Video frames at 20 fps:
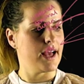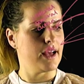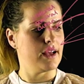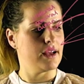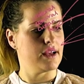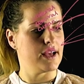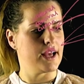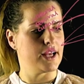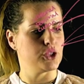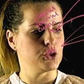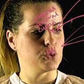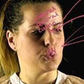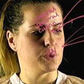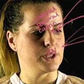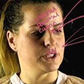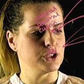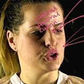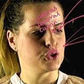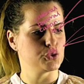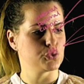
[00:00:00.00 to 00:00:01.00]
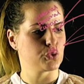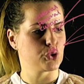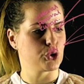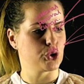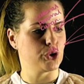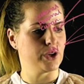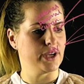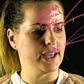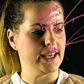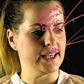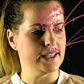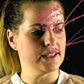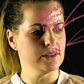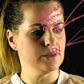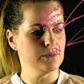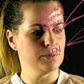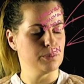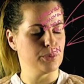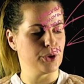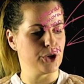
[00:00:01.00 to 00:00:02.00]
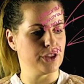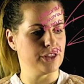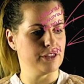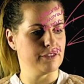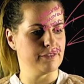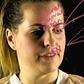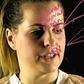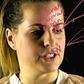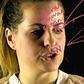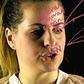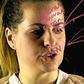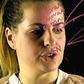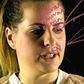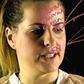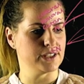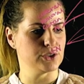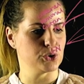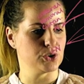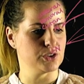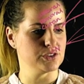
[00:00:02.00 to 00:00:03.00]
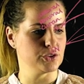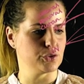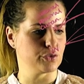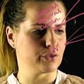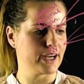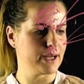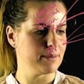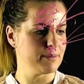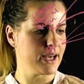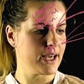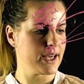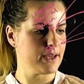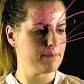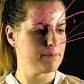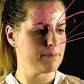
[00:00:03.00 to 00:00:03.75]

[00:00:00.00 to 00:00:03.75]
and we draw in both the ventral and dorsal rami.